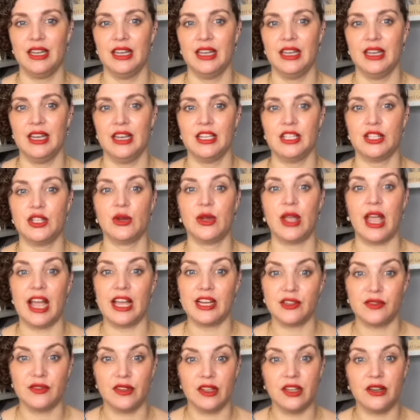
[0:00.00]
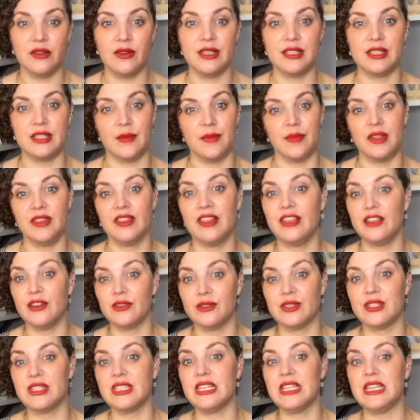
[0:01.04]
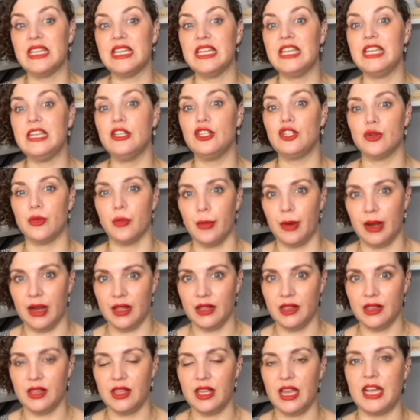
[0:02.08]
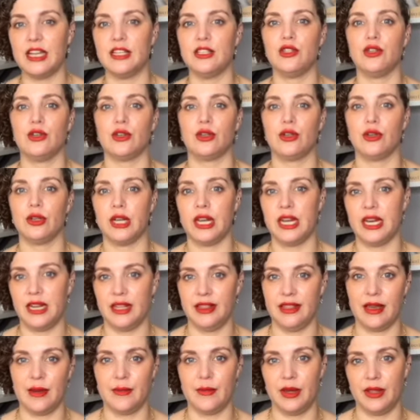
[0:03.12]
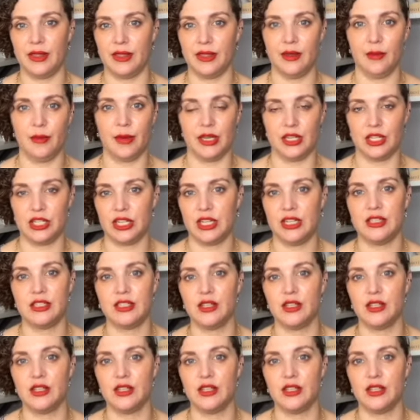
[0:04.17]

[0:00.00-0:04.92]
So, cash flow is something that you'll see each month as you're creating that monthly budget.